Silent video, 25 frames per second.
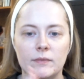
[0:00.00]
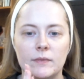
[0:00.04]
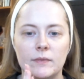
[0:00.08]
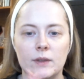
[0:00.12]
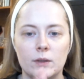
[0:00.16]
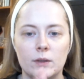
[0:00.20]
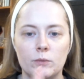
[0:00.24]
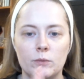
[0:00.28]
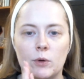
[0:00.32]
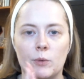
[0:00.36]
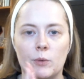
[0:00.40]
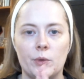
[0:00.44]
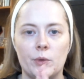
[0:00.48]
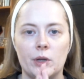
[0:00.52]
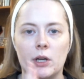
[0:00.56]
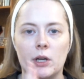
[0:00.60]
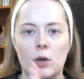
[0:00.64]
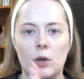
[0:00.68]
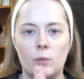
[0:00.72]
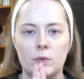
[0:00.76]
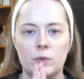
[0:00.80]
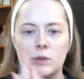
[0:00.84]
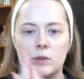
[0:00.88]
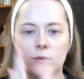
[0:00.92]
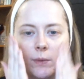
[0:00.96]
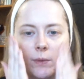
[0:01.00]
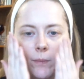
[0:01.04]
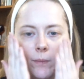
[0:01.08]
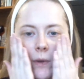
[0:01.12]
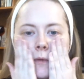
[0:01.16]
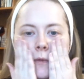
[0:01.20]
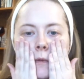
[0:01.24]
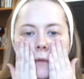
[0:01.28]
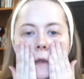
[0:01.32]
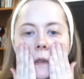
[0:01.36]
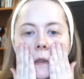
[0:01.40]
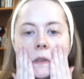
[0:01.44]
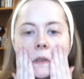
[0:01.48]
Warming up between my
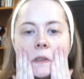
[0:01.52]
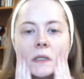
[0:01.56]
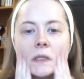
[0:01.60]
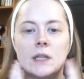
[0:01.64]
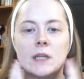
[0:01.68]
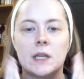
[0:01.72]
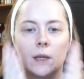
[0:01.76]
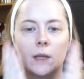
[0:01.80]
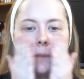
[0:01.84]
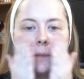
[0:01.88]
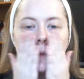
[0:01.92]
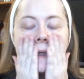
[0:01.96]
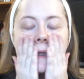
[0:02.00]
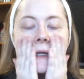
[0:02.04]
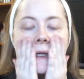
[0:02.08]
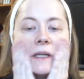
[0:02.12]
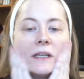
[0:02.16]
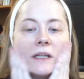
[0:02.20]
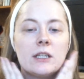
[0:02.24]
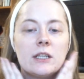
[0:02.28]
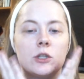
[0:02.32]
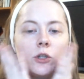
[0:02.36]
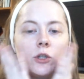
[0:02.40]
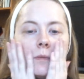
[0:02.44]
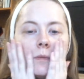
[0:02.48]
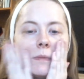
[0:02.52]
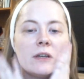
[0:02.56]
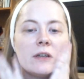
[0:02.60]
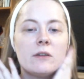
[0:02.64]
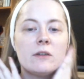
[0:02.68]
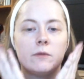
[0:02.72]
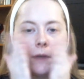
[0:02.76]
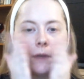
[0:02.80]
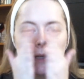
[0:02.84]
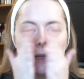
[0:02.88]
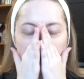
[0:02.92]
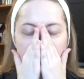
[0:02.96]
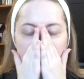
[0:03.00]
fingers and then applying it to my
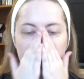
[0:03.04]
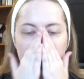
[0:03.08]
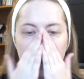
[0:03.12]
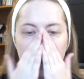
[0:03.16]
face.